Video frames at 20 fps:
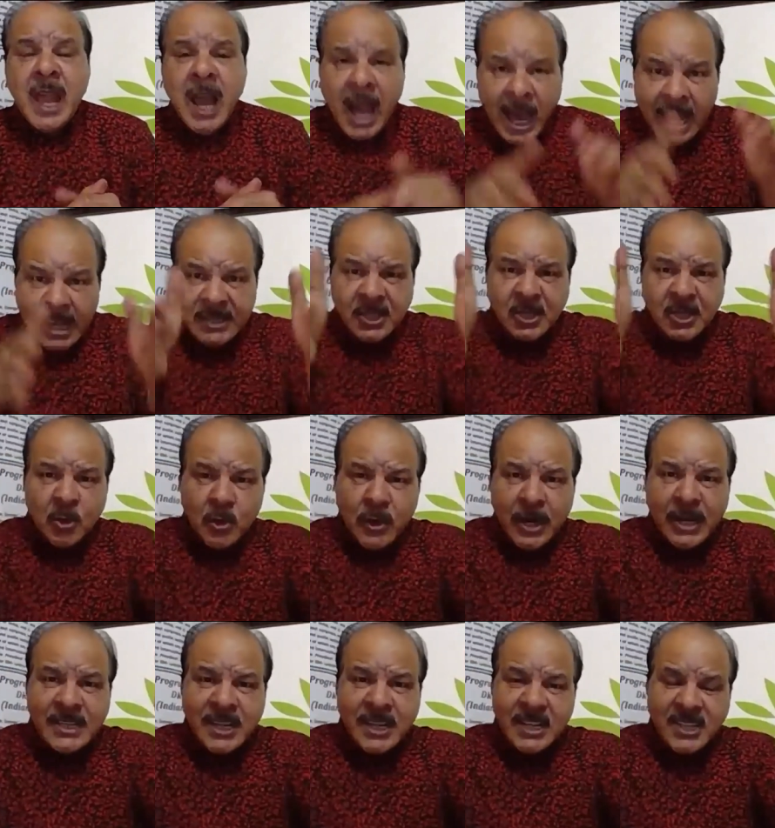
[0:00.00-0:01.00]
Are
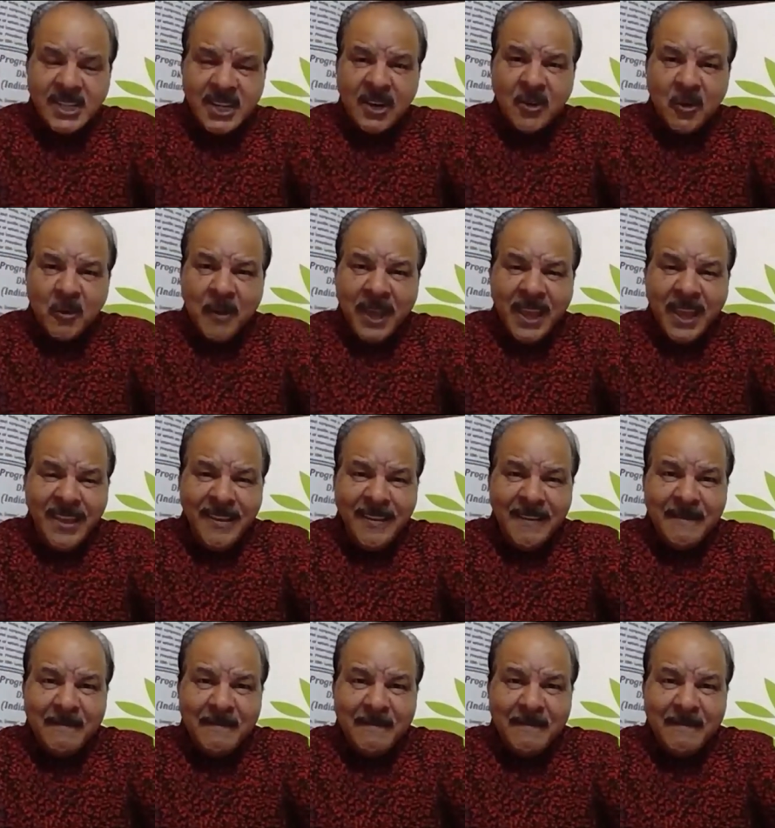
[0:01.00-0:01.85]
students listening to me?